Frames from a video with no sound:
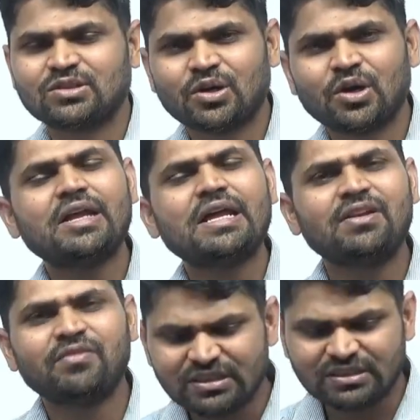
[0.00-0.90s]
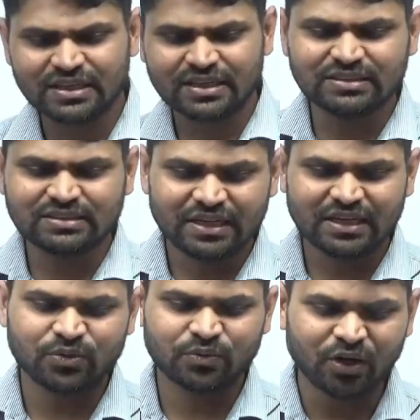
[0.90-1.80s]
or in which case it
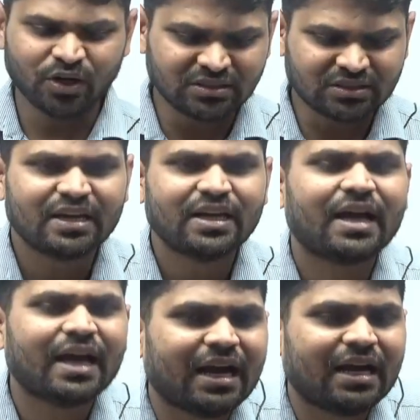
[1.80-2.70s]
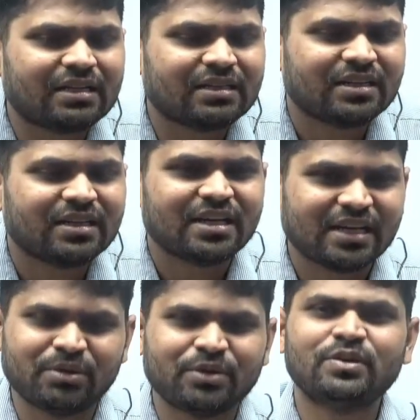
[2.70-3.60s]
was held?
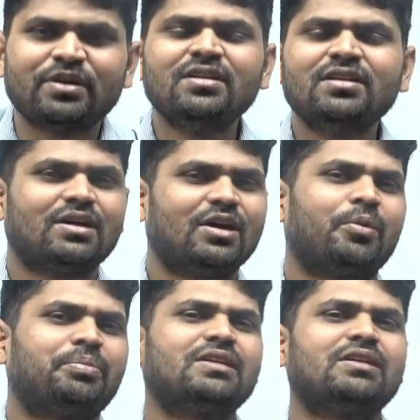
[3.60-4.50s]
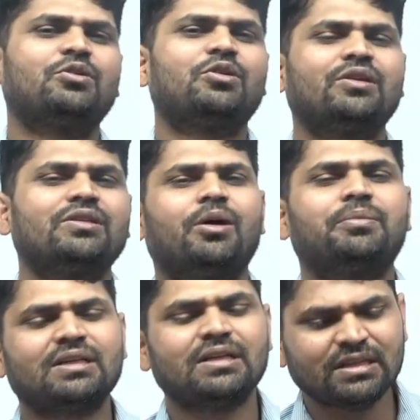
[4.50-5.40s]
Number 1, option, your
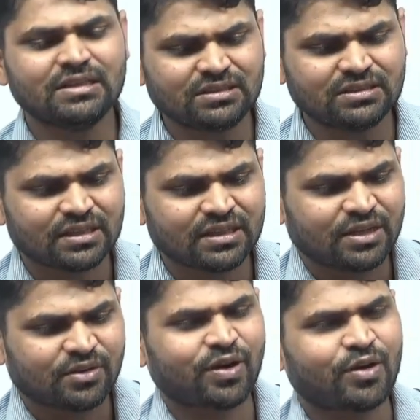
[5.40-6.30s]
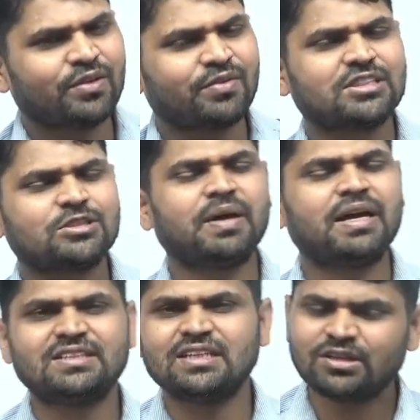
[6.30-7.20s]
option is Fowler versus
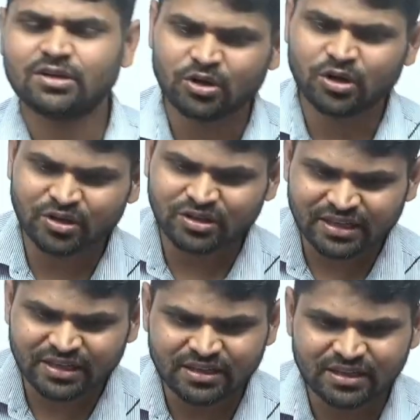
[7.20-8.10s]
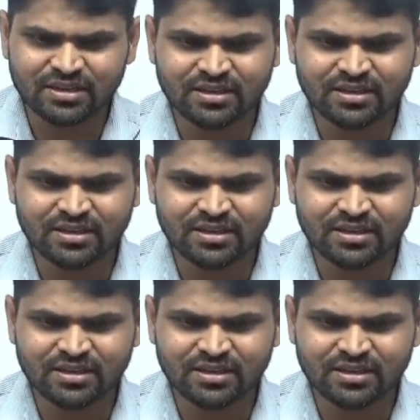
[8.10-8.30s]
Paget, Lord Kenyon,